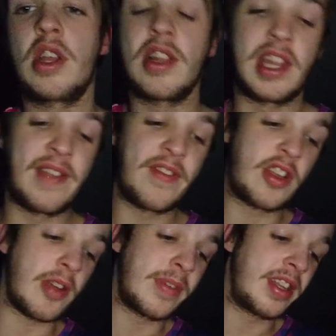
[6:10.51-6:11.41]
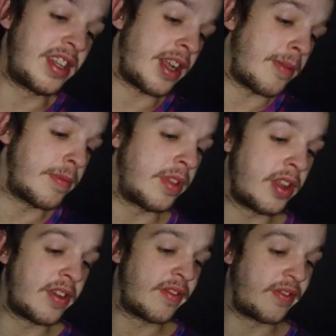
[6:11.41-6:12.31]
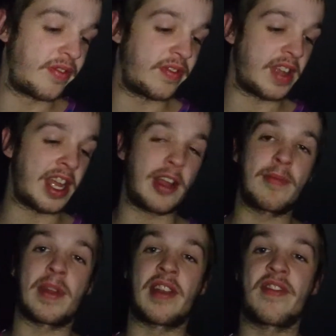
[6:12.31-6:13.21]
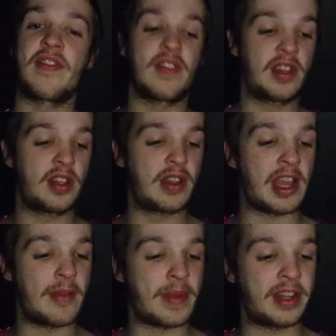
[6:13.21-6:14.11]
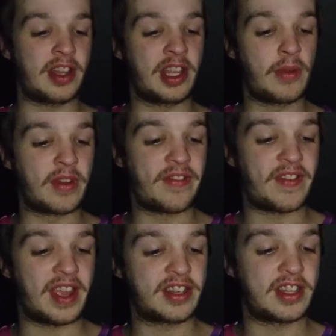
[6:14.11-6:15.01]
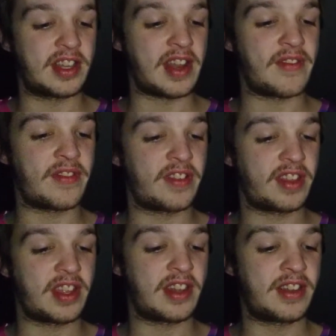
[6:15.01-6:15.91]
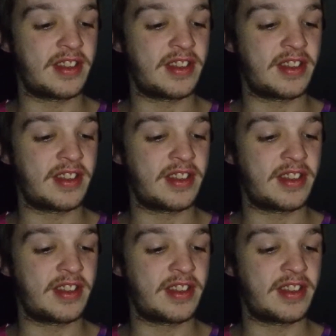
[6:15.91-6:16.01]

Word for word: leave a comment down below how bad how badly you were affected and everything